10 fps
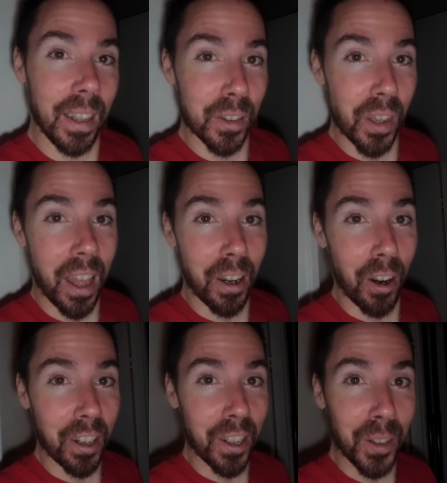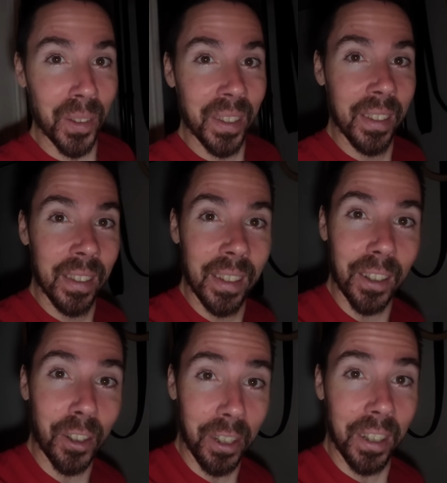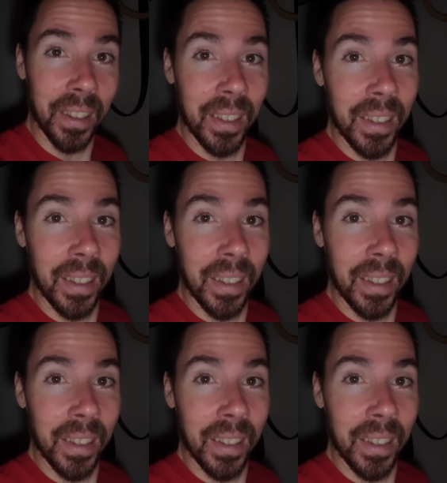How's that audio? Good.